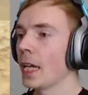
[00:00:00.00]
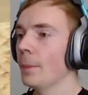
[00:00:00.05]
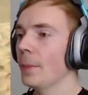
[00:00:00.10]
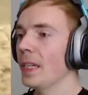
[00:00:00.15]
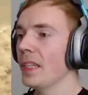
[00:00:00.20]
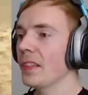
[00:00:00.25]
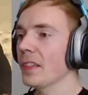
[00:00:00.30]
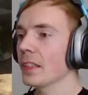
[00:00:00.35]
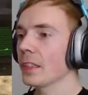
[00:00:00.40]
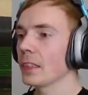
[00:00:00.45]

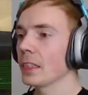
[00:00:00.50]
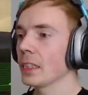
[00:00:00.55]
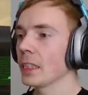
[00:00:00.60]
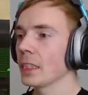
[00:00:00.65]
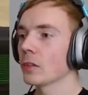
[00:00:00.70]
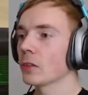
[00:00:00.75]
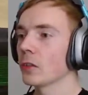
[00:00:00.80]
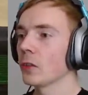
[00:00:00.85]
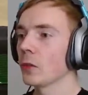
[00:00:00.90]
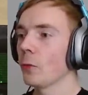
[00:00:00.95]

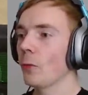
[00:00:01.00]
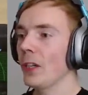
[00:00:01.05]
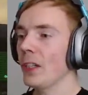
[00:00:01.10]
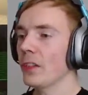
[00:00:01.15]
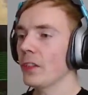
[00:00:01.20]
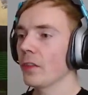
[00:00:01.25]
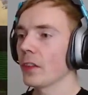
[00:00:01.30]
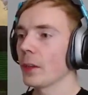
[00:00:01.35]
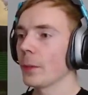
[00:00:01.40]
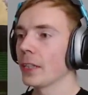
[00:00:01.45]
basically, to the west
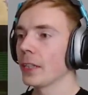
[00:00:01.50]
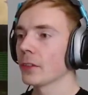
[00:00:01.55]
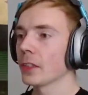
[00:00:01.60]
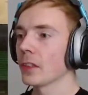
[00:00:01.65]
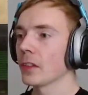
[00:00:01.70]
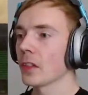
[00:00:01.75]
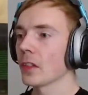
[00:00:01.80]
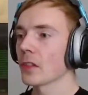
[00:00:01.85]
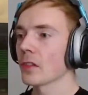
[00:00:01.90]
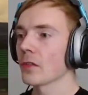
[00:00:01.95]
of the
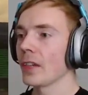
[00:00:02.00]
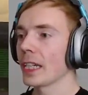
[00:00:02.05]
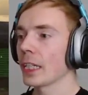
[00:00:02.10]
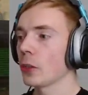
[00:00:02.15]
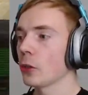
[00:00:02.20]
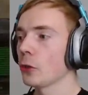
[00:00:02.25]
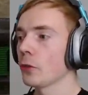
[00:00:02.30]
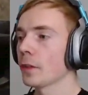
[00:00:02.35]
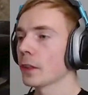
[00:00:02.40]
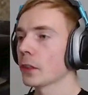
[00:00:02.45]
mountains is
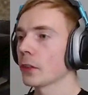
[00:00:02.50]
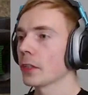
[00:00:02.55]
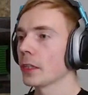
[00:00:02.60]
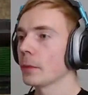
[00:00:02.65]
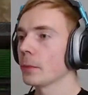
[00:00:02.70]
Vancouver and